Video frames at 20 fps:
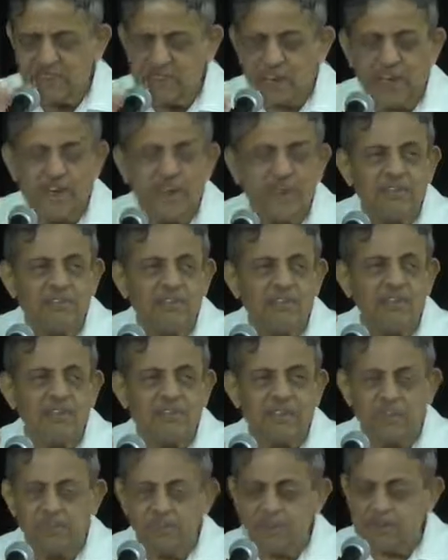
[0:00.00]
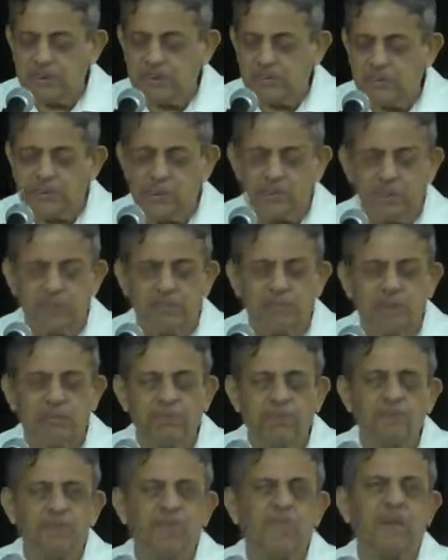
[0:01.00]
And when the Daivi Sampas come
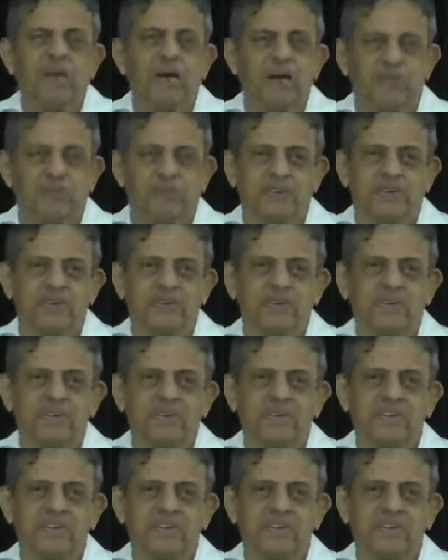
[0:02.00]
up, it happens.